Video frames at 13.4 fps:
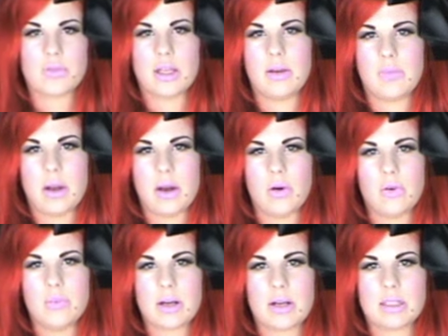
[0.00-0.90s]
really
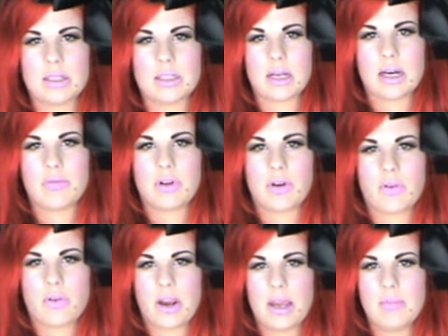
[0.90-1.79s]
well because it's kind of a
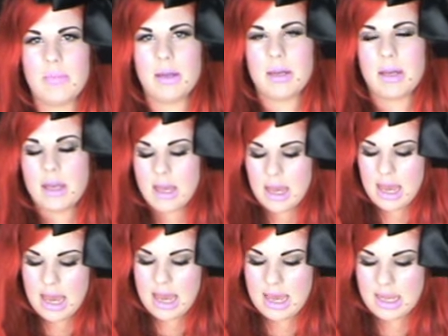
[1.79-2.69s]
cream,
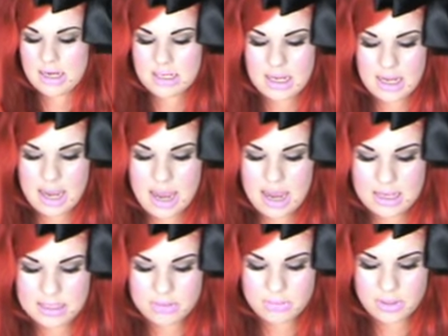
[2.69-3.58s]
and it
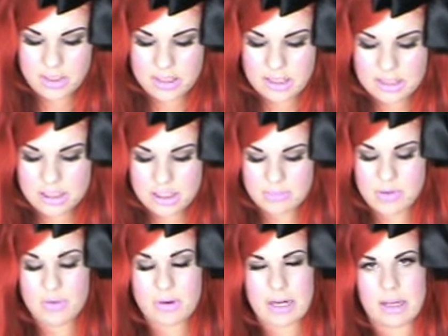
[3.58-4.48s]
has a really nice
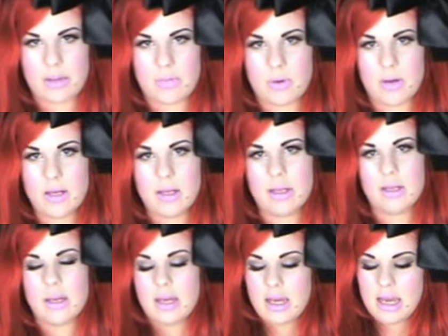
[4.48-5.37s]
shimmer running through it.
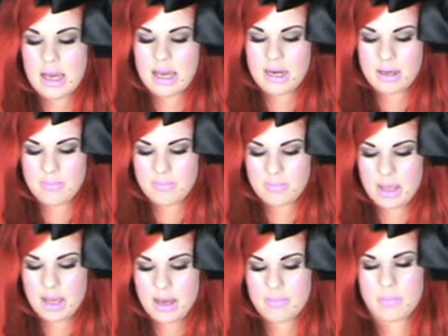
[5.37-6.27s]
And
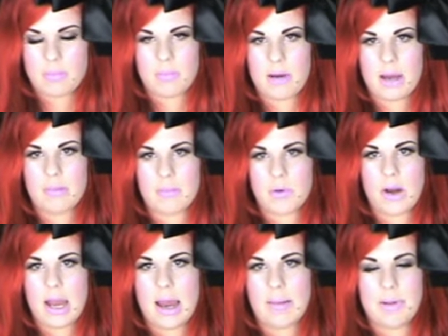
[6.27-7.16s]
I'm
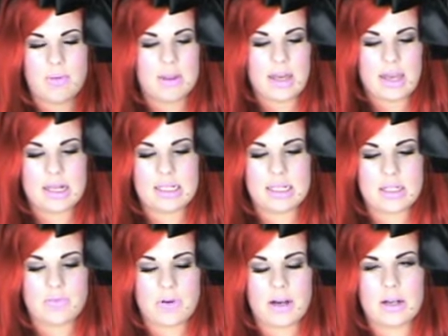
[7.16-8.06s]
quite happy with these.
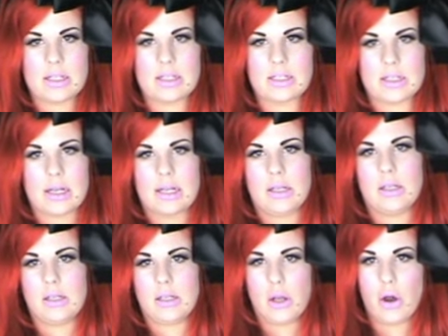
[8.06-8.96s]
As far as like
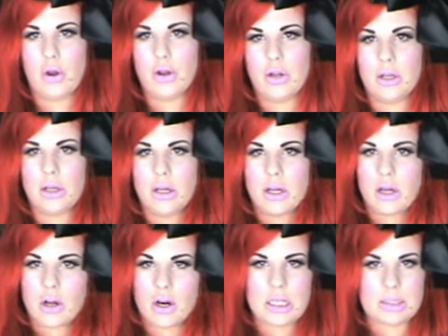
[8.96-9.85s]
low
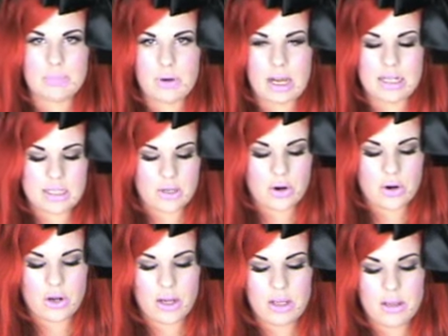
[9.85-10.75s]
cost brands
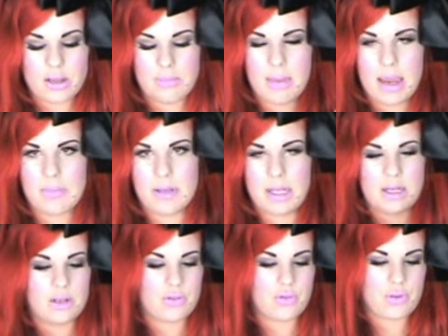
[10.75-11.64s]
go, the
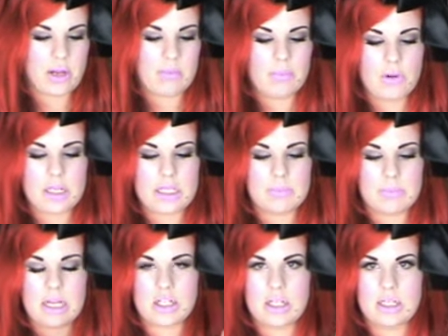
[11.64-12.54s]
Maybelline Dream Mousse
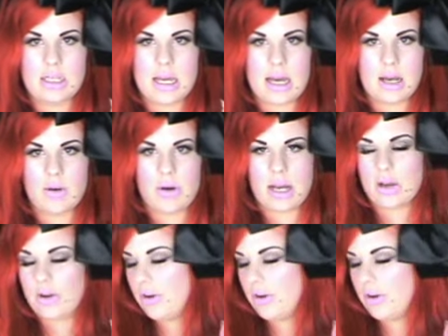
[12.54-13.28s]
blushes are quite